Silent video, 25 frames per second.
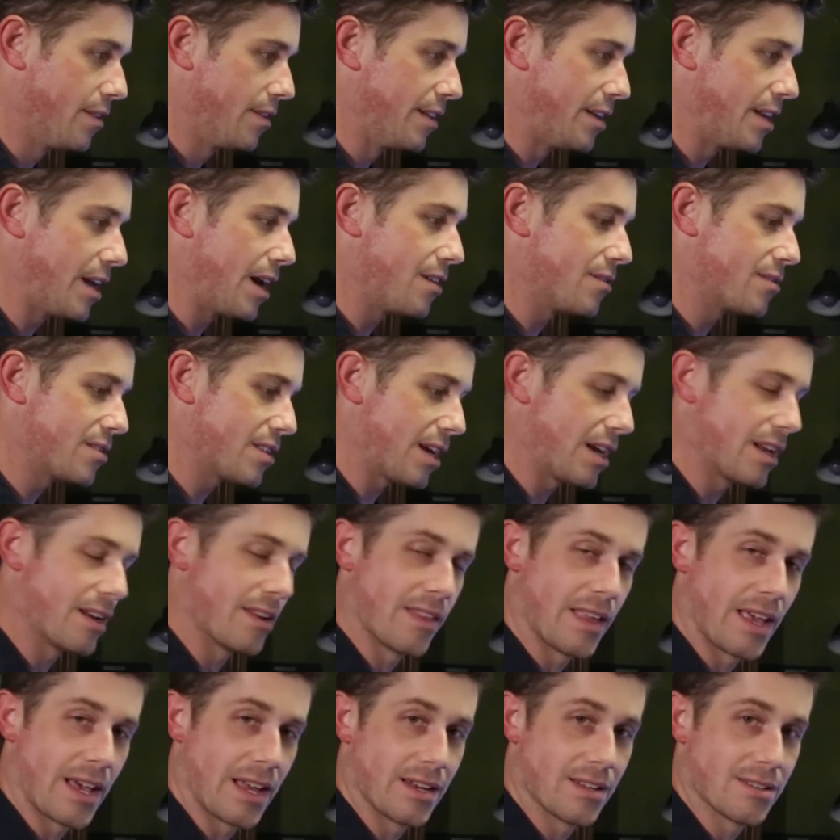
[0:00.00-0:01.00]
The downside
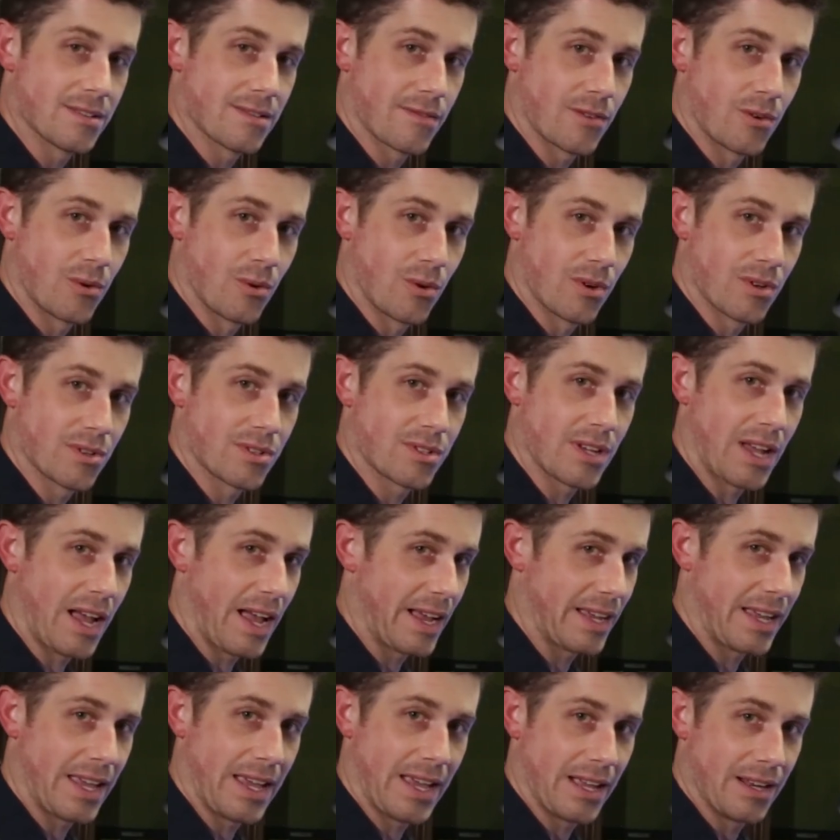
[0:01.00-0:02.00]
of that is, of course, I
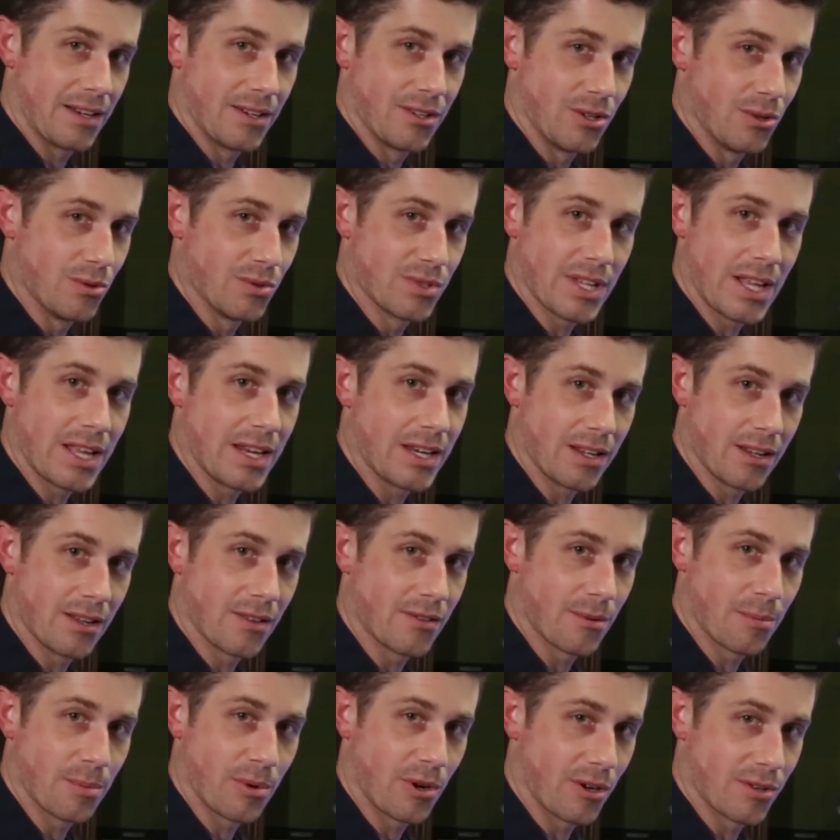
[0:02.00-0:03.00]
can't use any
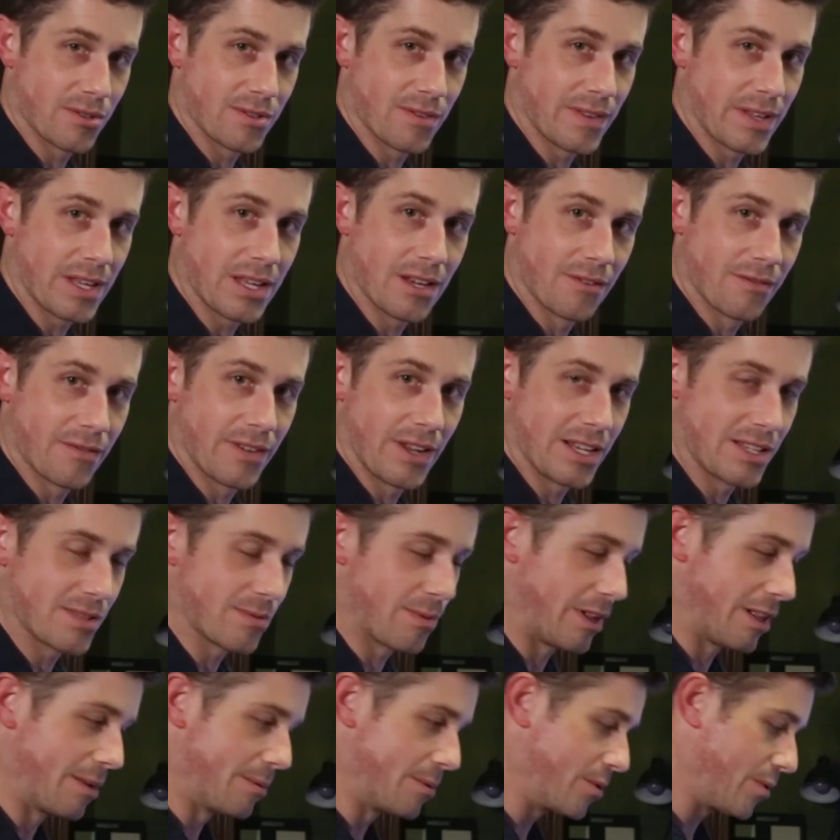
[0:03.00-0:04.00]
other parts of the interface
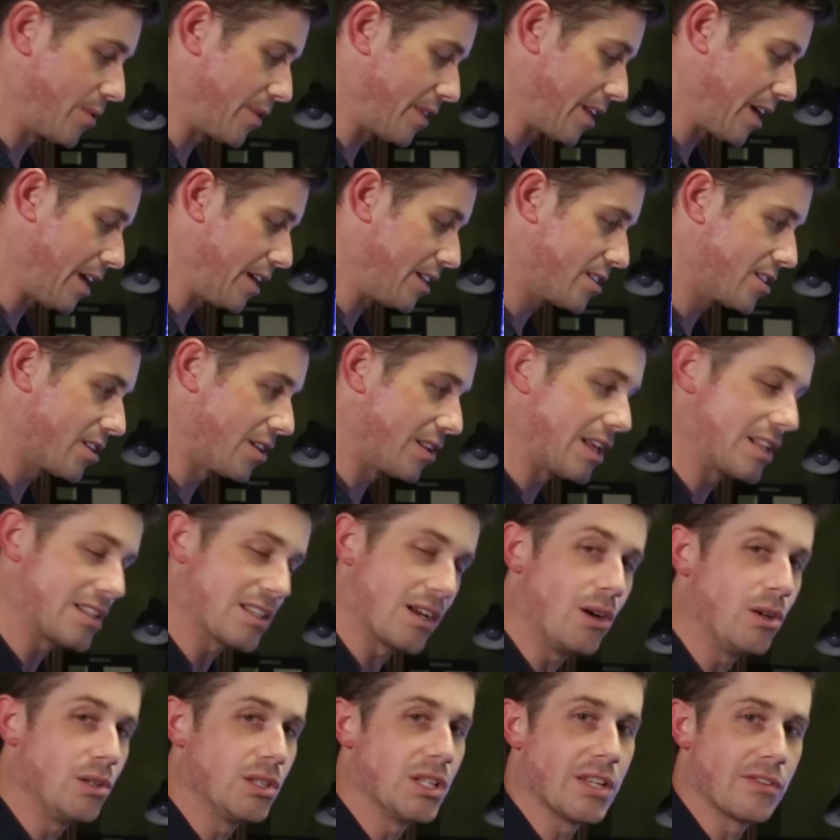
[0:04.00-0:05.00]
while I'm doing that. So that's
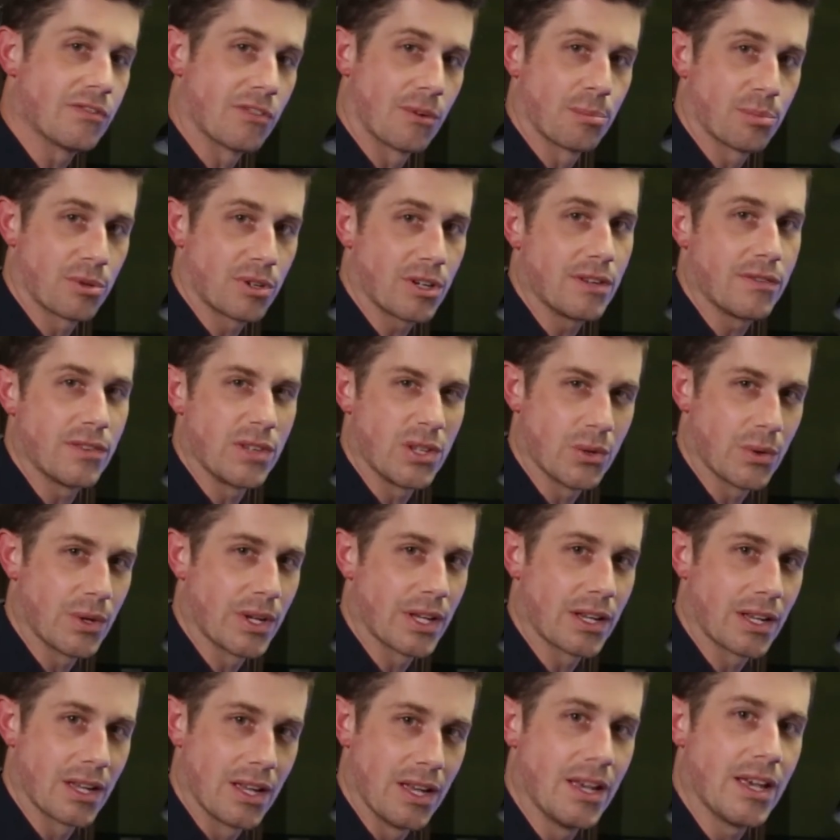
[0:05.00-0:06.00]
only for
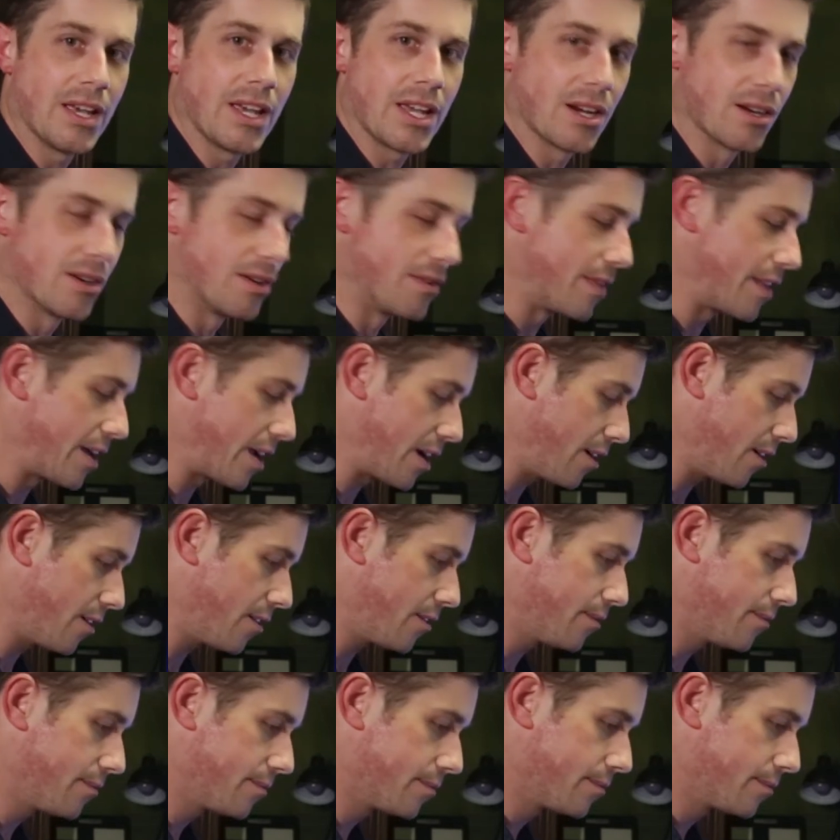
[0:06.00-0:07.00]
previewing here and there.